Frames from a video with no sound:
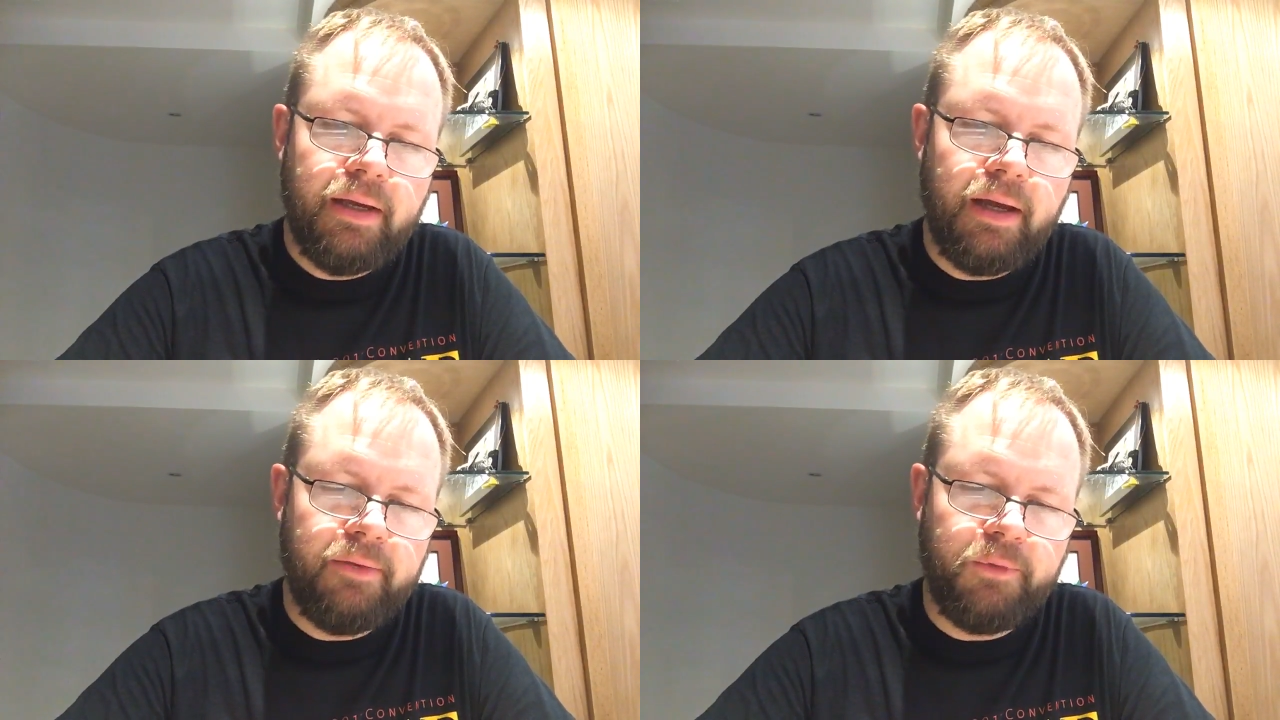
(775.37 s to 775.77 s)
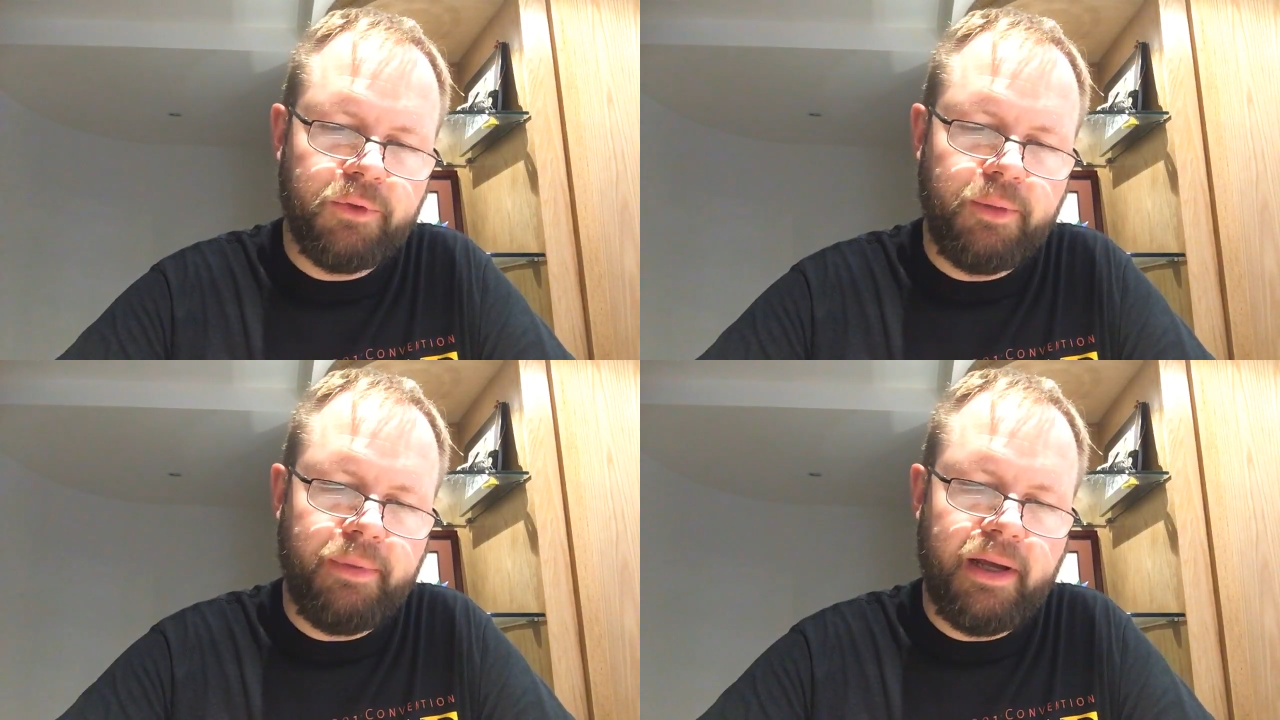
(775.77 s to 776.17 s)
Uh,
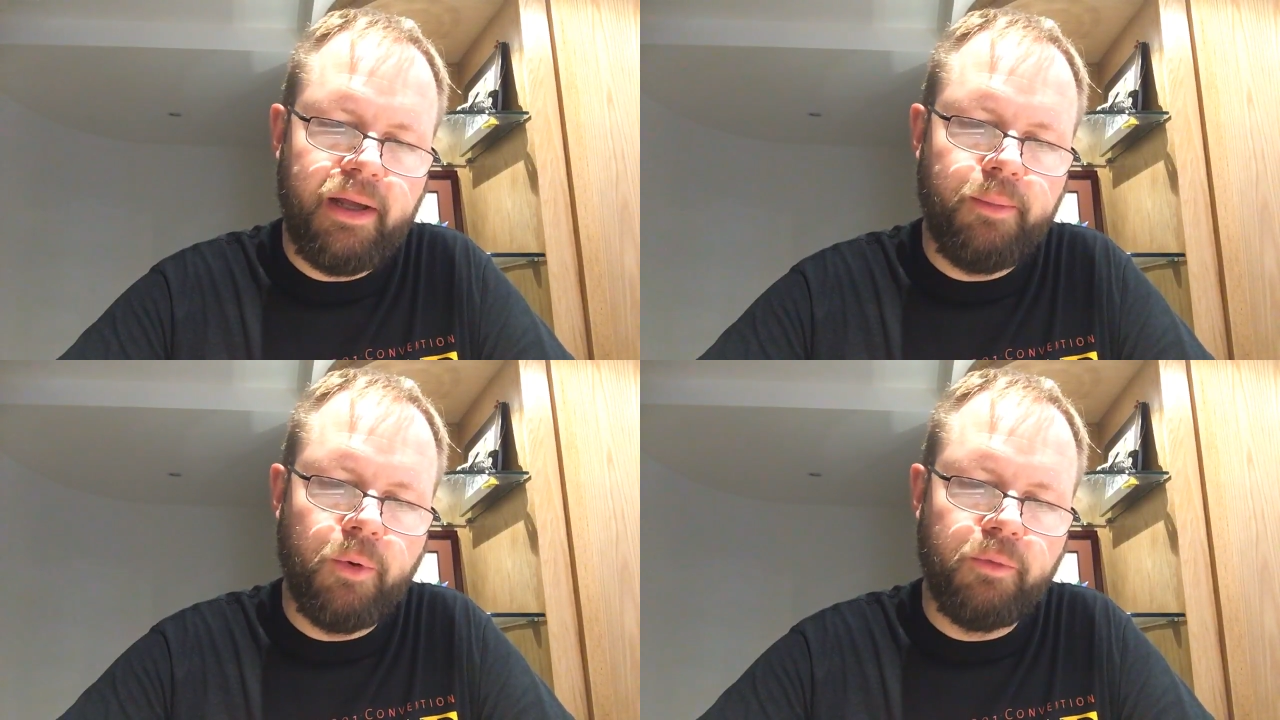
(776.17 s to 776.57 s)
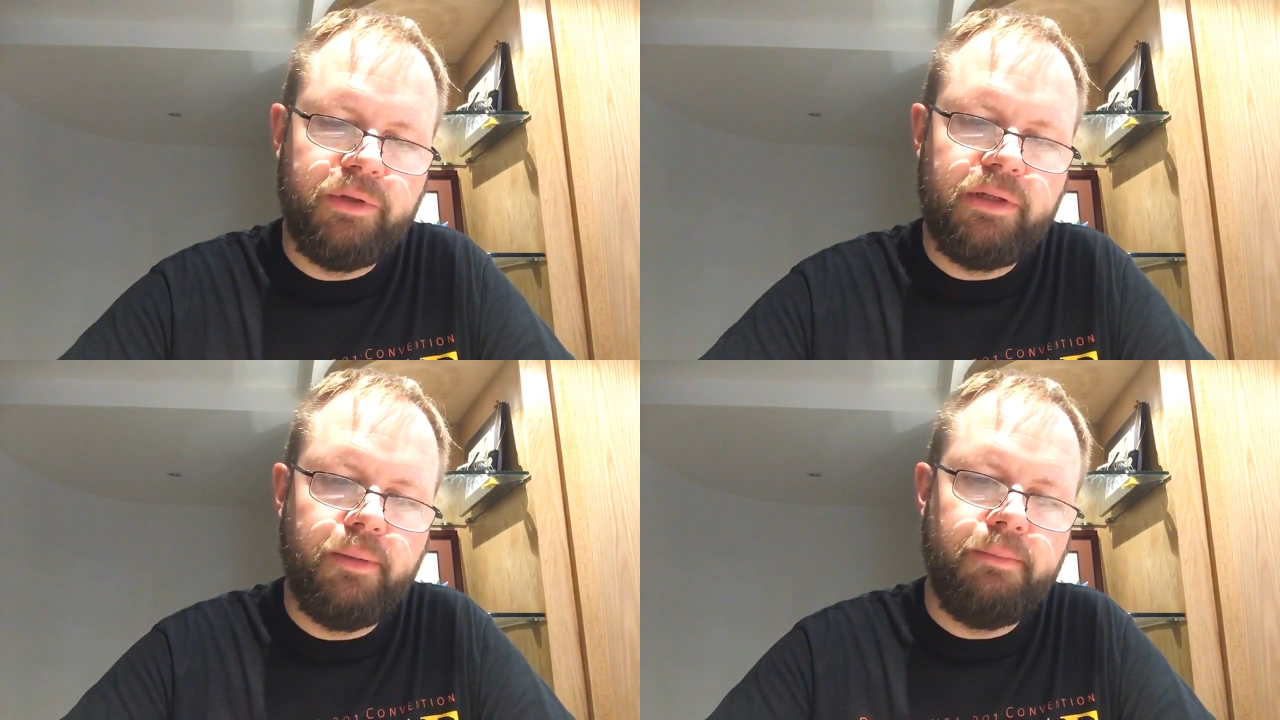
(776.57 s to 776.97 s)
folded by
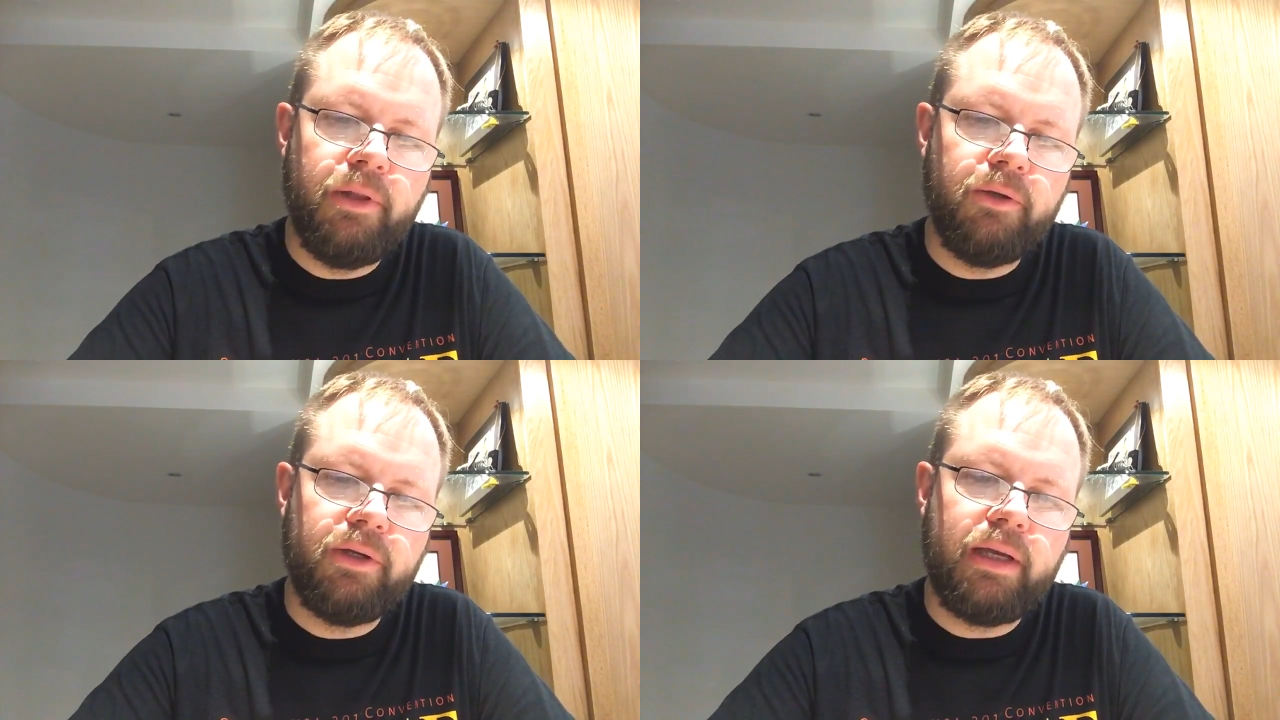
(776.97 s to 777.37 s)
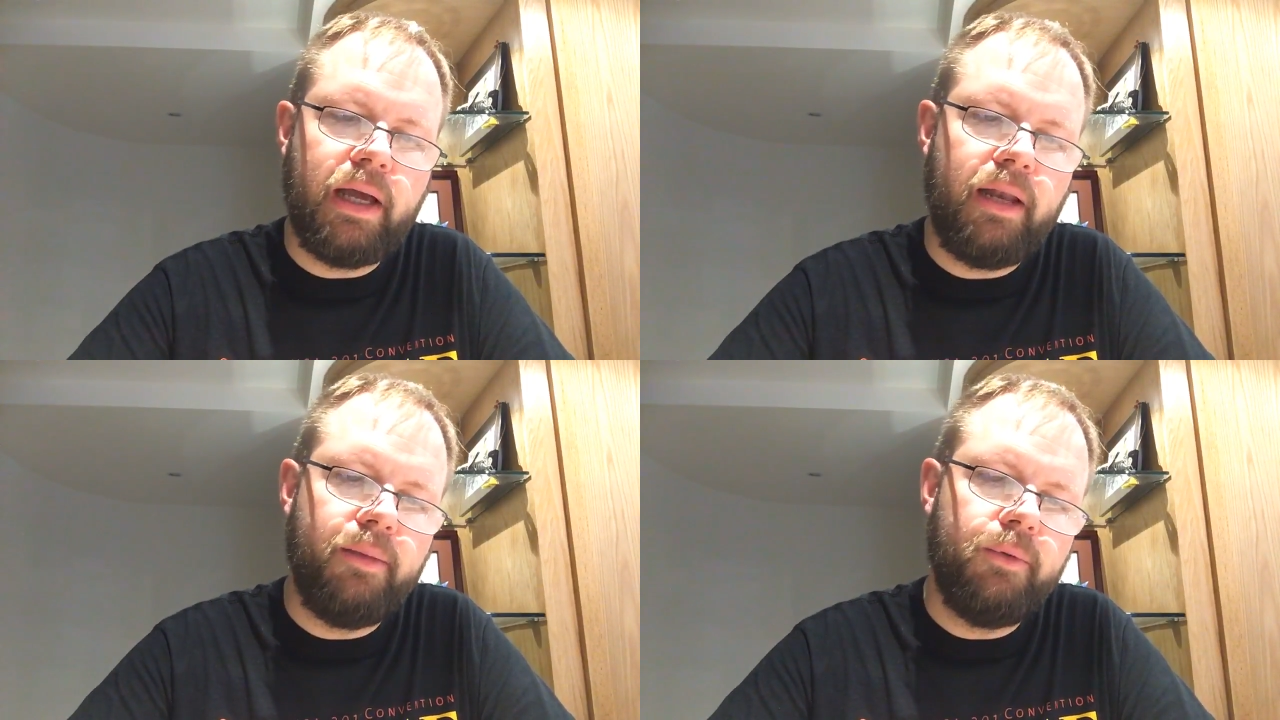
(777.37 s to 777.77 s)
Maureen Miller
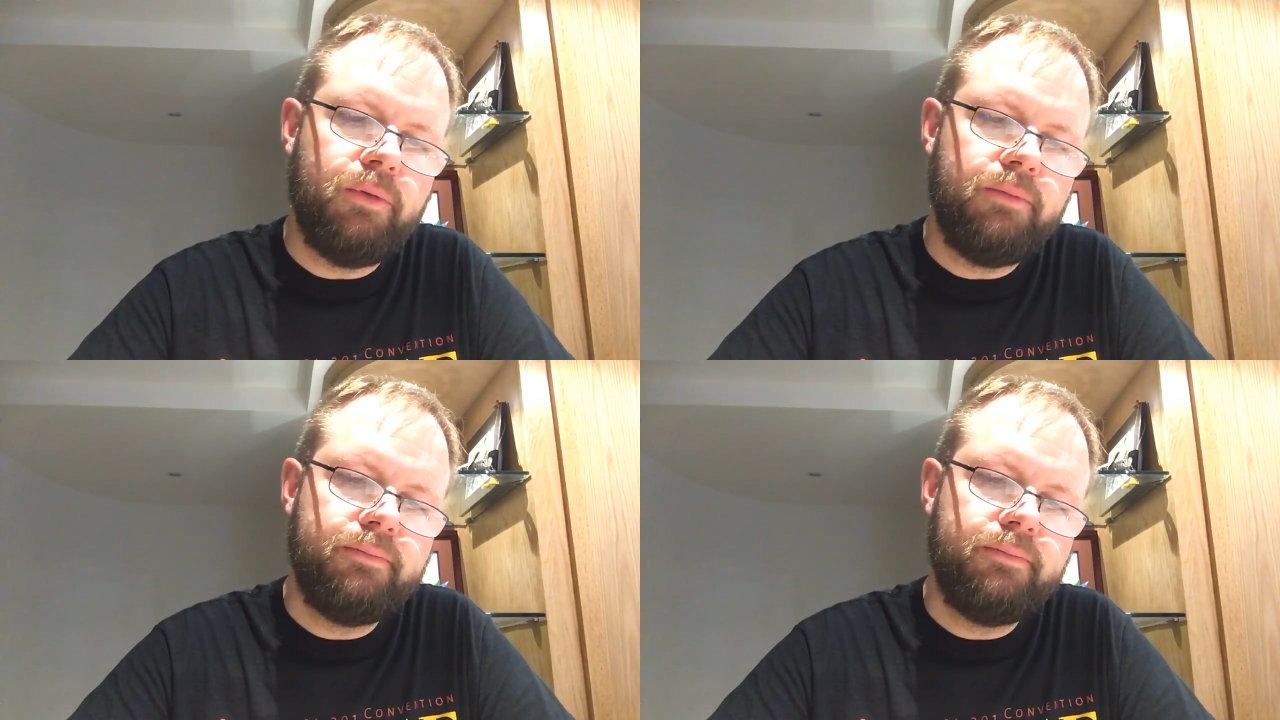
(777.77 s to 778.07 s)
Calamo,